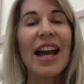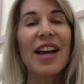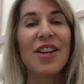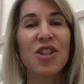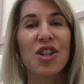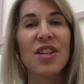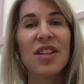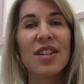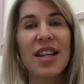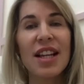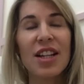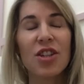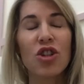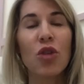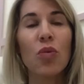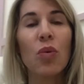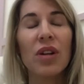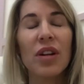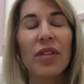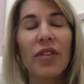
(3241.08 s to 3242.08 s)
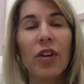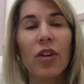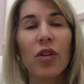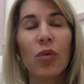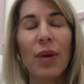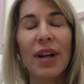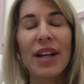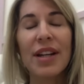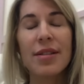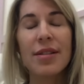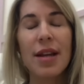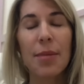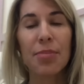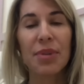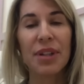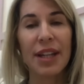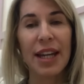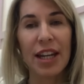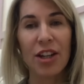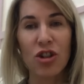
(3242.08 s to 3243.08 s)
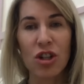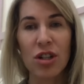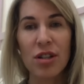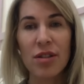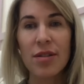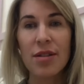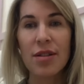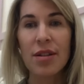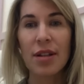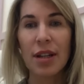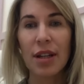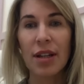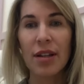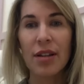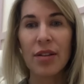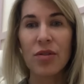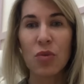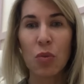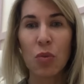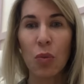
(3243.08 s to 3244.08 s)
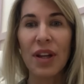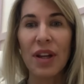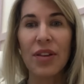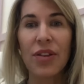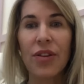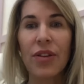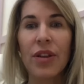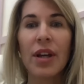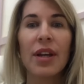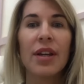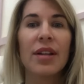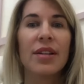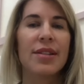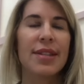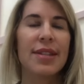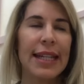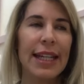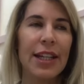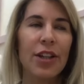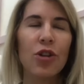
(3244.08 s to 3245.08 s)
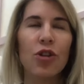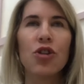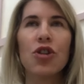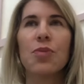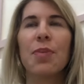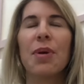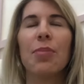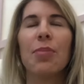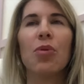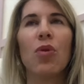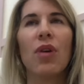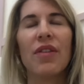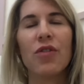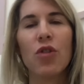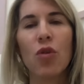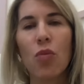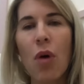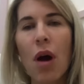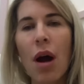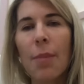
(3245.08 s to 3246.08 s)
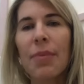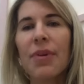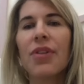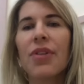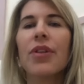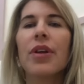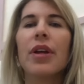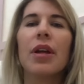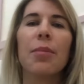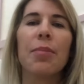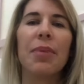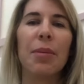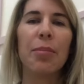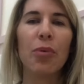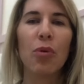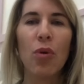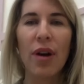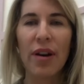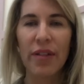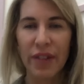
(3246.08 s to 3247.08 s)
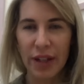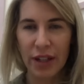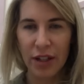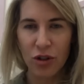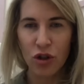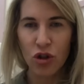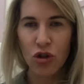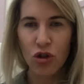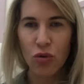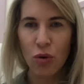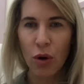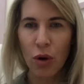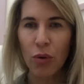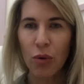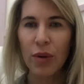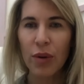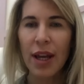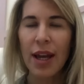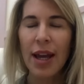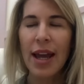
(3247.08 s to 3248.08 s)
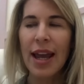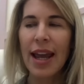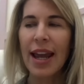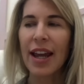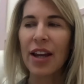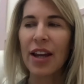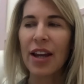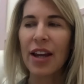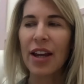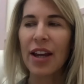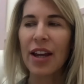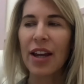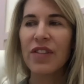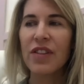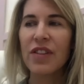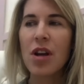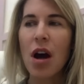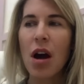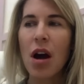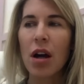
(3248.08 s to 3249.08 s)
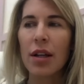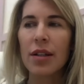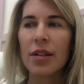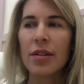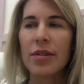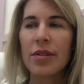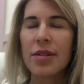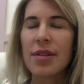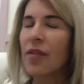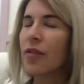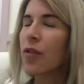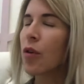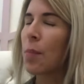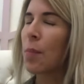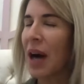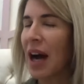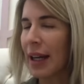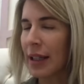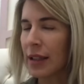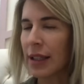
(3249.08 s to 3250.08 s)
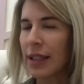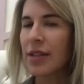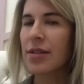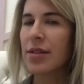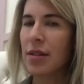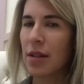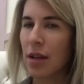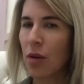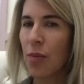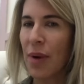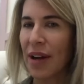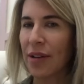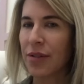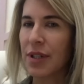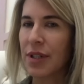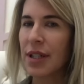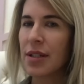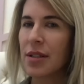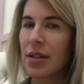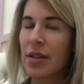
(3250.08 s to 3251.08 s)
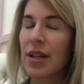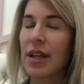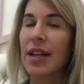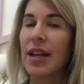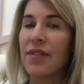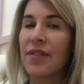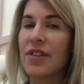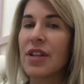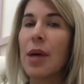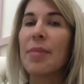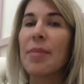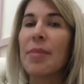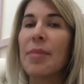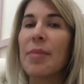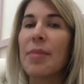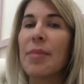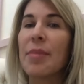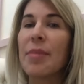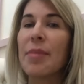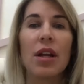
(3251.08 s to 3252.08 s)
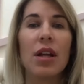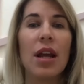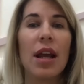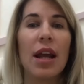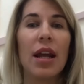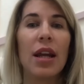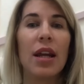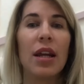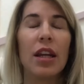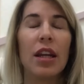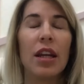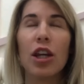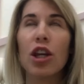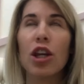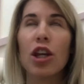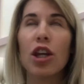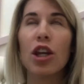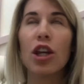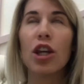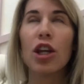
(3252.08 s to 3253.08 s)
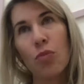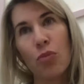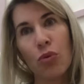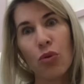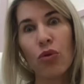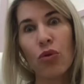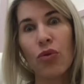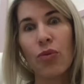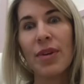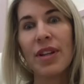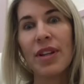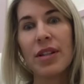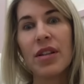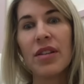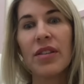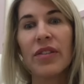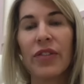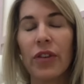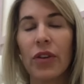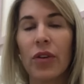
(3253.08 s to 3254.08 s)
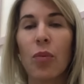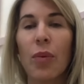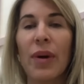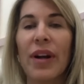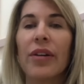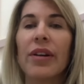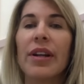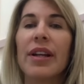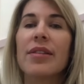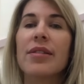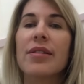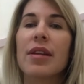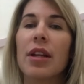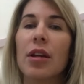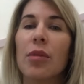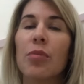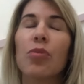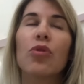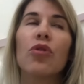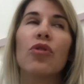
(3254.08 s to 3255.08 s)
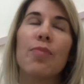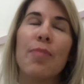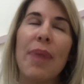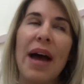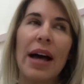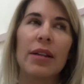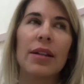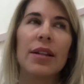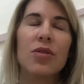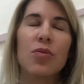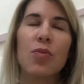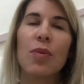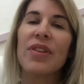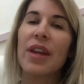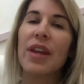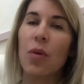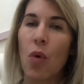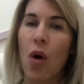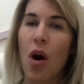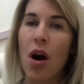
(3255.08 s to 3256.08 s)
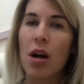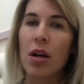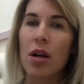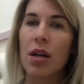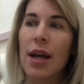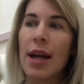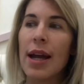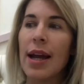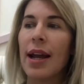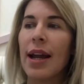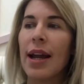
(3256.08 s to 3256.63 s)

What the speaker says: Yes, so that's actually one of our greatest applications, is with seniors, people who have neuropathy, people who have had a stroke. And we've done several pilots around it that have demonstrated a huge improvement in foot awareness and improved balance when they walk.